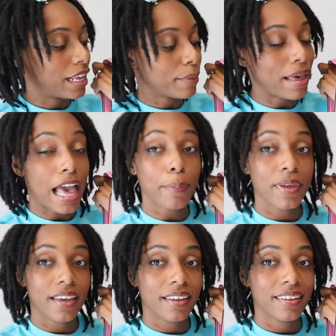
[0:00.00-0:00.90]
And I'm
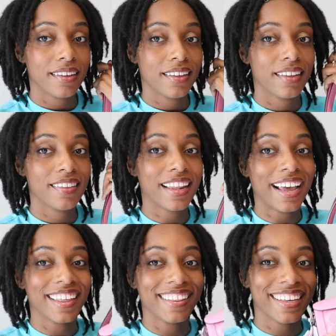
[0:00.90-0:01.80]
happy that
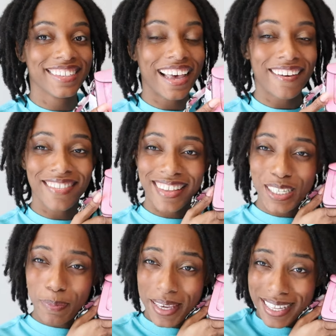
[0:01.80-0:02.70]
I at least have
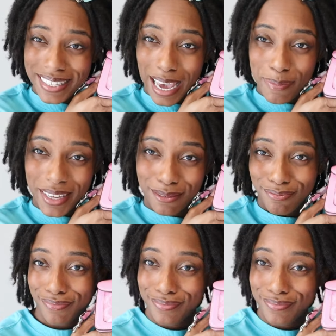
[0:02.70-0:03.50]
this pink Tabby.